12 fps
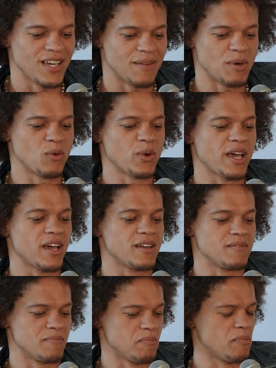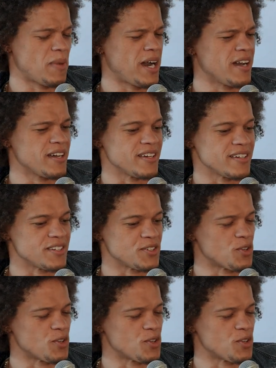I remember we had my